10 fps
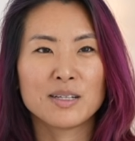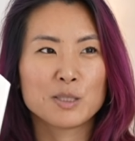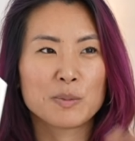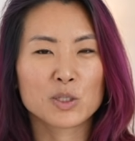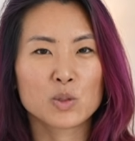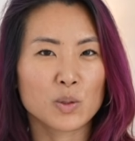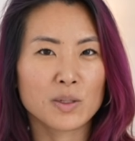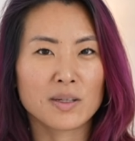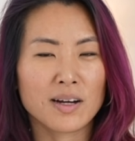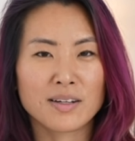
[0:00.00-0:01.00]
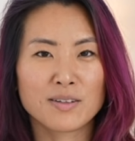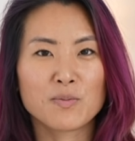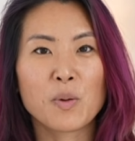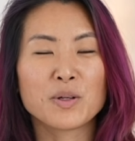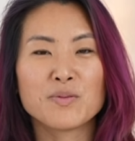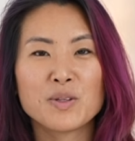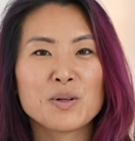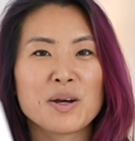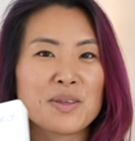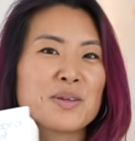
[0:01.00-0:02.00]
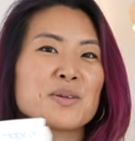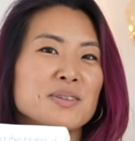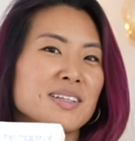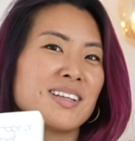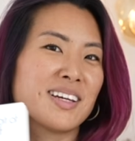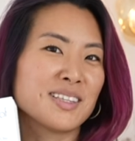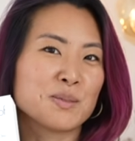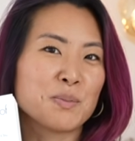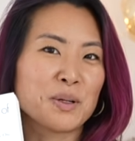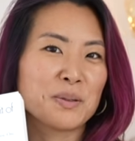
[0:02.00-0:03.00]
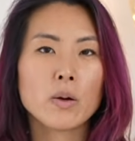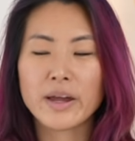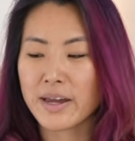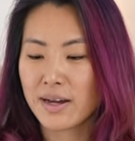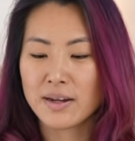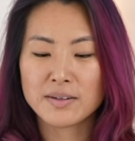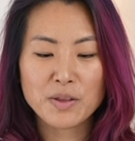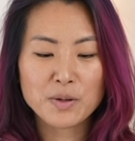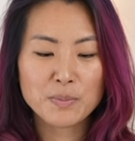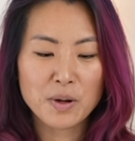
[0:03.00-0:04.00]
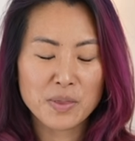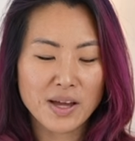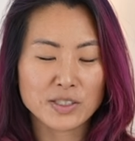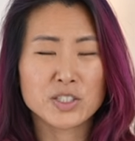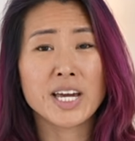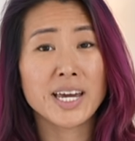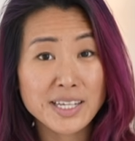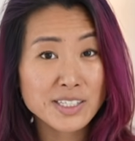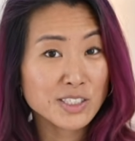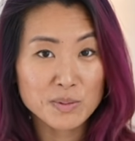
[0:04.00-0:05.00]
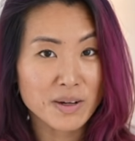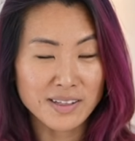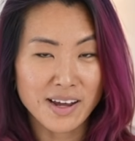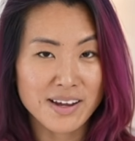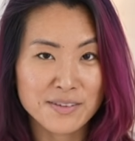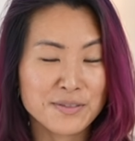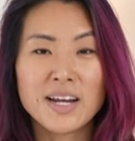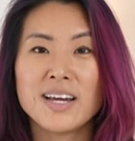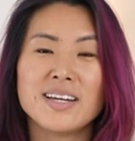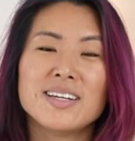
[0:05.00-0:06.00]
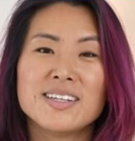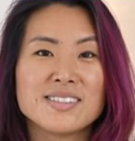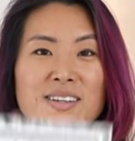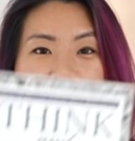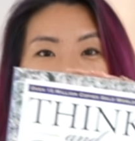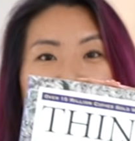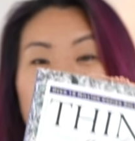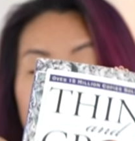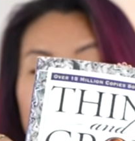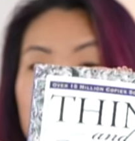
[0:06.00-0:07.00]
spiritual kind of point of view, I think you'll really like this book. Okay, another book that changed my life is Think and